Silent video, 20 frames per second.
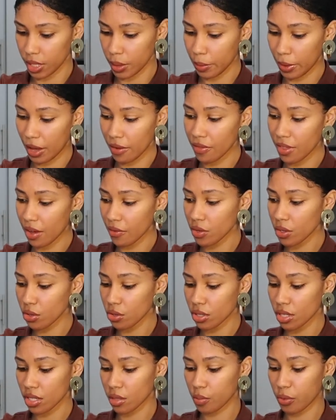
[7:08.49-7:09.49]
But I've never
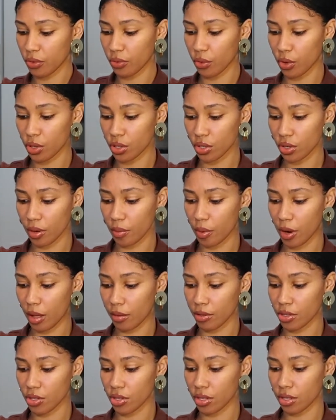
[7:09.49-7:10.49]
used this before, so I
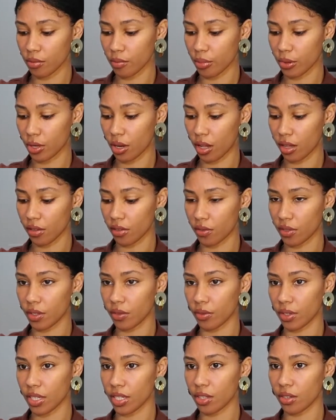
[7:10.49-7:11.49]
probably shouldn't put all of
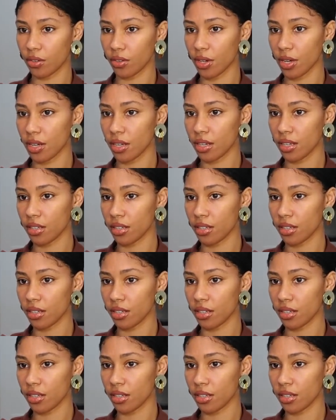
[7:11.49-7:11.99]
it, right now?